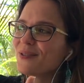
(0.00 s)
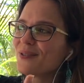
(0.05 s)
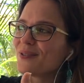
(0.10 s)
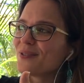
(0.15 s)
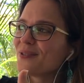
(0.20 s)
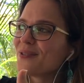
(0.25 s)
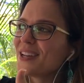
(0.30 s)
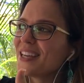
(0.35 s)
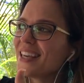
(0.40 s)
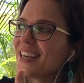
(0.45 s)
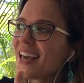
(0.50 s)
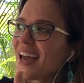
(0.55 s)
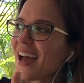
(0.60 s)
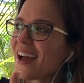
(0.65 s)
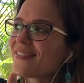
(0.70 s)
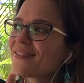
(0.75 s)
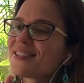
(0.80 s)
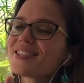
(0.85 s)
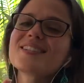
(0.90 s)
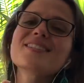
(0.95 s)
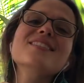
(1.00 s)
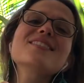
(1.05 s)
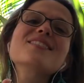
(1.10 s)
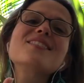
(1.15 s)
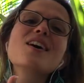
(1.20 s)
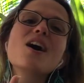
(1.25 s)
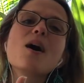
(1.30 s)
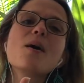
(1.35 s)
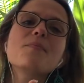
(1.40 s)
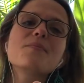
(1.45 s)
We have to
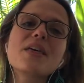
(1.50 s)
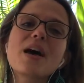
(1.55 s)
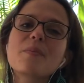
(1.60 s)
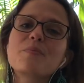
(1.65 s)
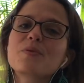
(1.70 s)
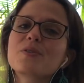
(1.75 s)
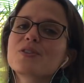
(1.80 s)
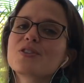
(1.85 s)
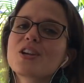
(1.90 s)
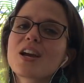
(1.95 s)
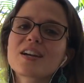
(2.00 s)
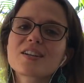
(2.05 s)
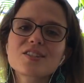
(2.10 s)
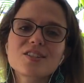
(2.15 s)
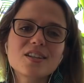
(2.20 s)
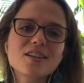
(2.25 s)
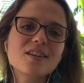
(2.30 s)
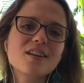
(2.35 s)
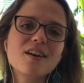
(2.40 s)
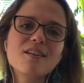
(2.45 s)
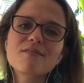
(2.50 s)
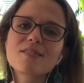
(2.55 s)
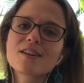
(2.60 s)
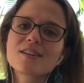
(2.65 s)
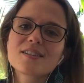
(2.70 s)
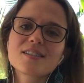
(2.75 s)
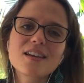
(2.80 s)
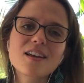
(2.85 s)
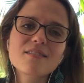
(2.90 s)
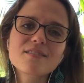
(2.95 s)
stop that projection of
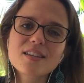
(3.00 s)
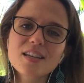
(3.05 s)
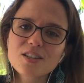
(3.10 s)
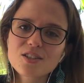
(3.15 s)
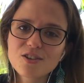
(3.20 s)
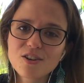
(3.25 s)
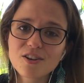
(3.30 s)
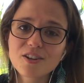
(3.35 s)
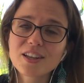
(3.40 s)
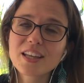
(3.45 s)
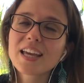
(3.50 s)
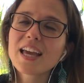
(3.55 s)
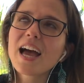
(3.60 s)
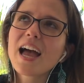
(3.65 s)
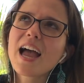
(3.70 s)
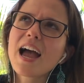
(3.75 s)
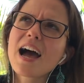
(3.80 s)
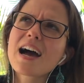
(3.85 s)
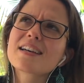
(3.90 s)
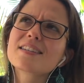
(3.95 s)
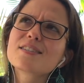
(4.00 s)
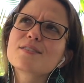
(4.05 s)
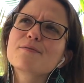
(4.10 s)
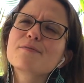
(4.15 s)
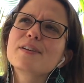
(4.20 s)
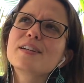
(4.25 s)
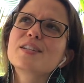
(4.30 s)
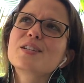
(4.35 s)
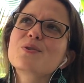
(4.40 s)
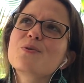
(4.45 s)
ourselves externally. I asked a
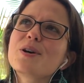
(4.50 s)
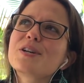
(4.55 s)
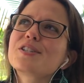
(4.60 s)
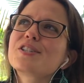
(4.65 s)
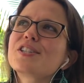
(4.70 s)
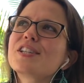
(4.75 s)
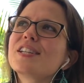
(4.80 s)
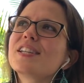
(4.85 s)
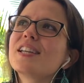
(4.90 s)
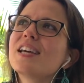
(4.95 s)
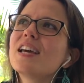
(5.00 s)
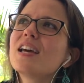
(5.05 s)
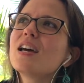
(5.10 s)
friend a question,